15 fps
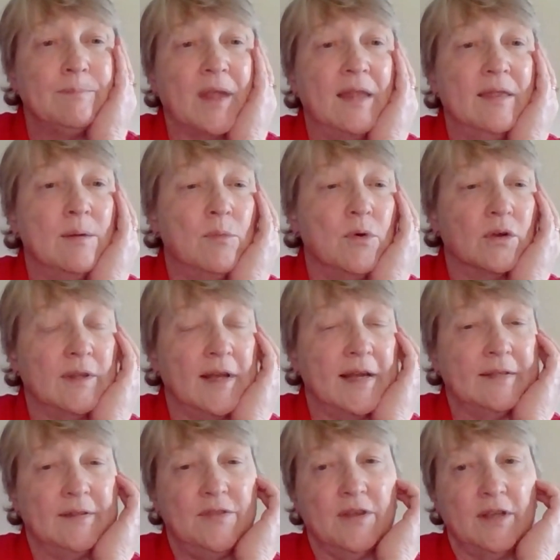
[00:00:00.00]
and the more
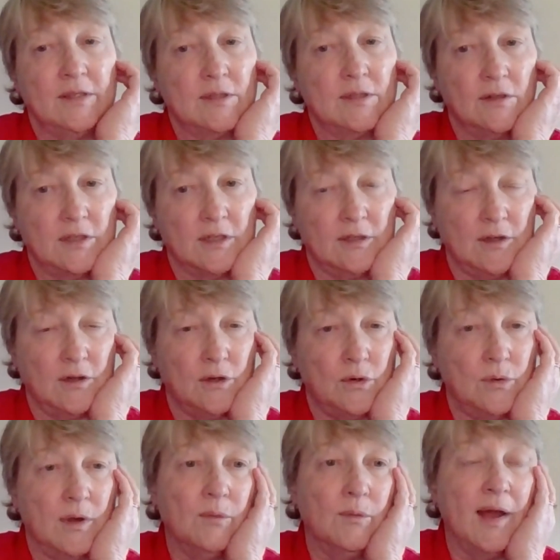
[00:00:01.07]
likely things are to
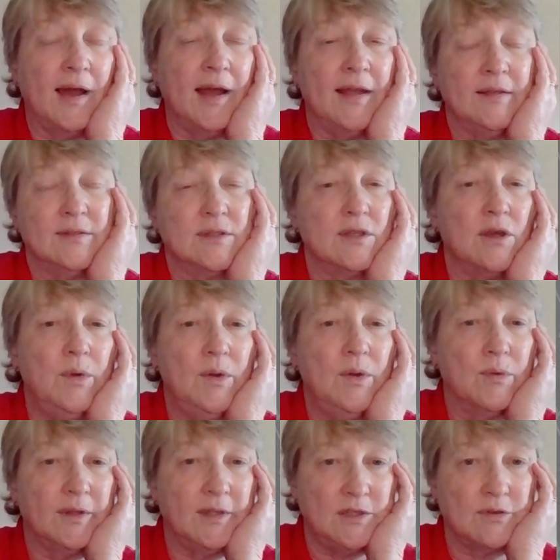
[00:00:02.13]
go awry. So we
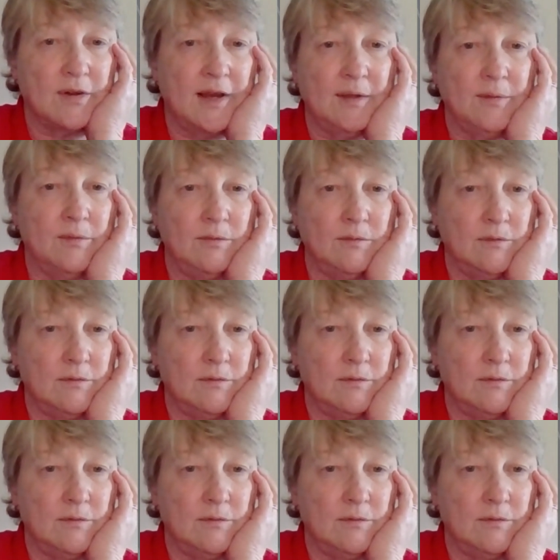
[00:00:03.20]
really try to